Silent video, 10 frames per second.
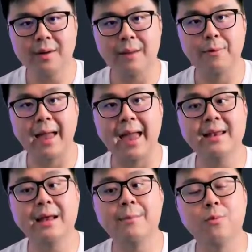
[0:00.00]
and we
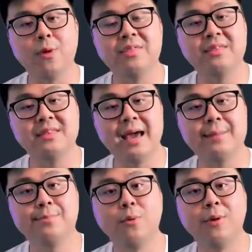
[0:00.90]
end up with
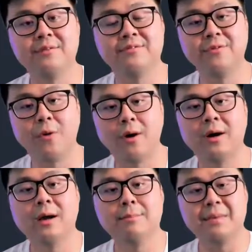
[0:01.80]
10.4